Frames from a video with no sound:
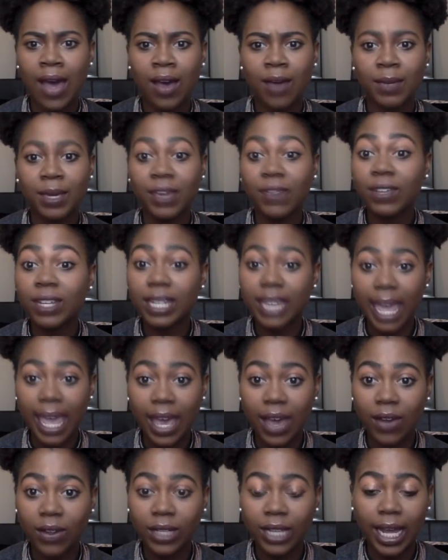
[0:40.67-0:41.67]
Even
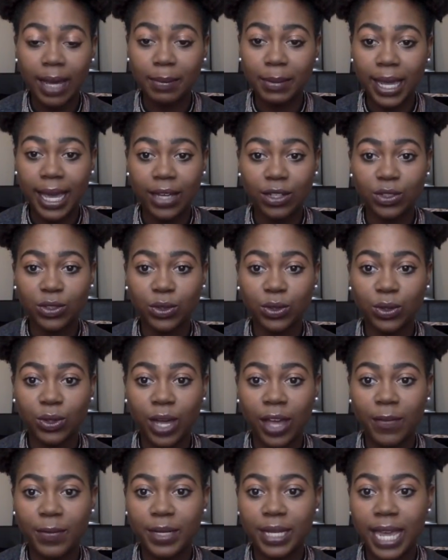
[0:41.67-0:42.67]
now that I'm natural,
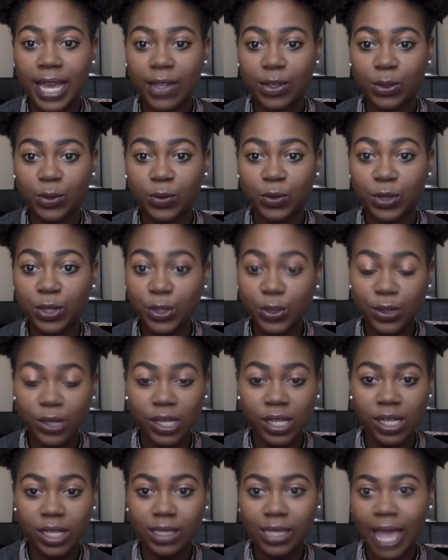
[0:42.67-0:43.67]
I've been natural for 2
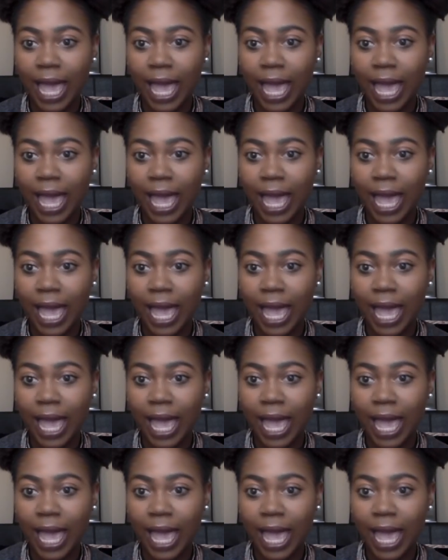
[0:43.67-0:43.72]
years,